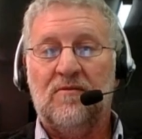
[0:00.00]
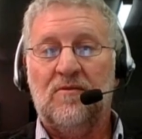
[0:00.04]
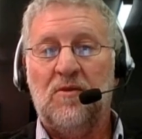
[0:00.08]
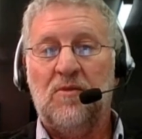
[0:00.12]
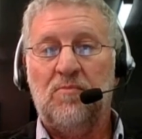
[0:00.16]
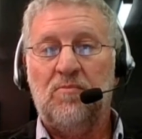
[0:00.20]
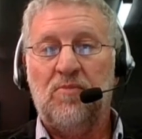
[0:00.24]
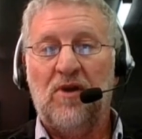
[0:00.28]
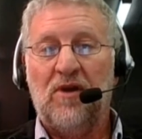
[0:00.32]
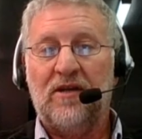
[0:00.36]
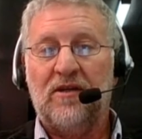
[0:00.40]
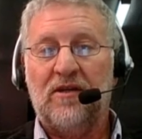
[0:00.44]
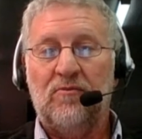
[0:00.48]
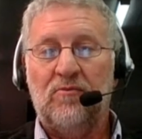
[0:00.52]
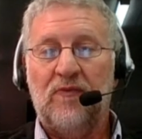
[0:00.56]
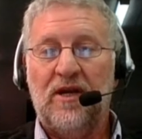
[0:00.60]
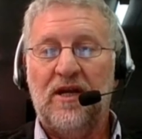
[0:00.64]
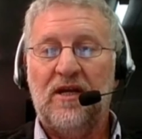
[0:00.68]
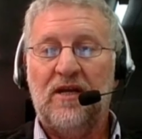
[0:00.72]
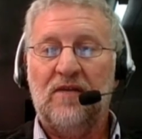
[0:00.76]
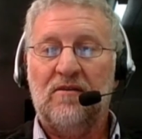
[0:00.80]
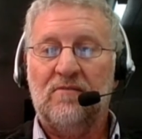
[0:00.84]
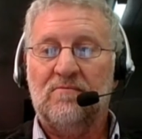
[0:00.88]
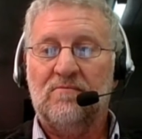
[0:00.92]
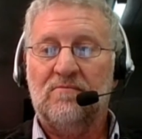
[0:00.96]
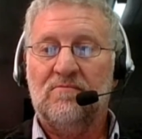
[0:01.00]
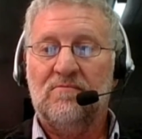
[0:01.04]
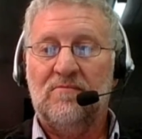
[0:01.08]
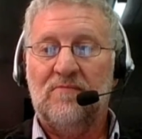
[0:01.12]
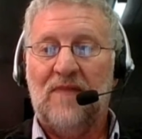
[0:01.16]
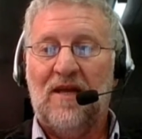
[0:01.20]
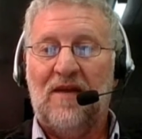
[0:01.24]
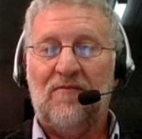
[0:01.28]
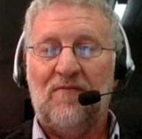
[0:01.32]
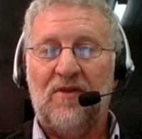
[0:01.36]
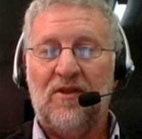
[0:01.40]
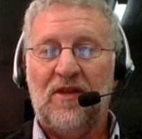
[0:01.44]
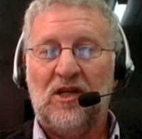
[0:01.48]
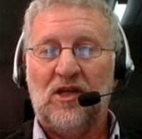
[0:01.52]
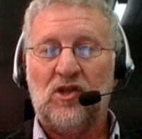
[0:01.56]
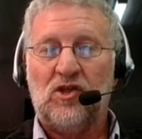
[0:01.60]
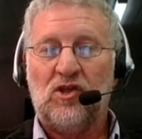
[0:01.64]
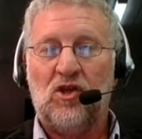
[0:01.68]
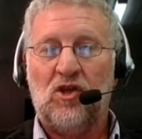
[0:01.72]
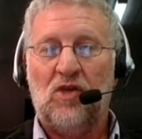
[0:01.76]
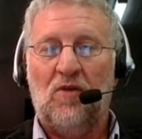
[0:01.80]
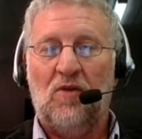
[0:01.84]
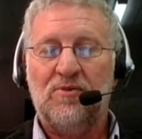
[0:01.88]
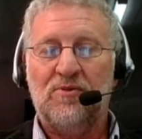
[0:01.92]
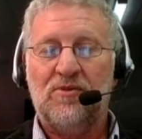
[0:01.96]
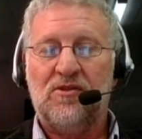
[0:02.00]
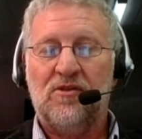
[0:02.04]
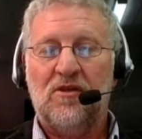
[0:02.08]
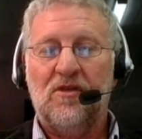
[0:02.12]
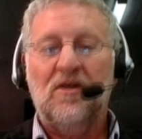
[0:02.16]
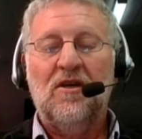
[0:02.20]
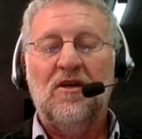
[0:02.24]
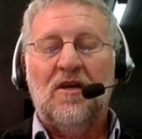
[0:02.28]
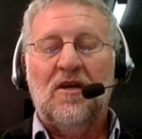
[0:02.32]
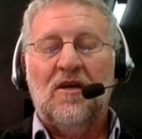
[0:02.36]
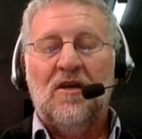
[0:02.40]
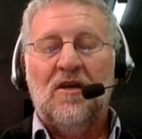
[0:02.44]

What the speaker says: you break the ring, everything stops.